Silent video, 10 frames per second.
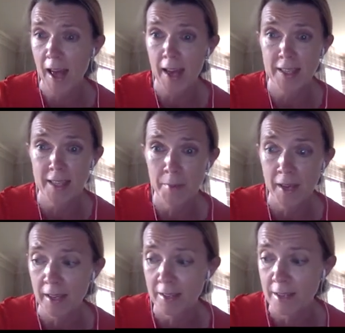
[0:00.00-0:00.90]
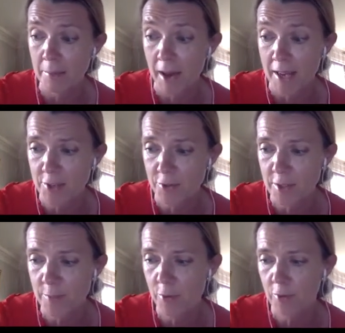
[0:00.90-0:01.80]
academic and, and pastoral
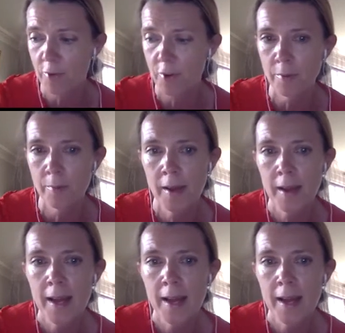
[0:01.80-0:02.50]
support for them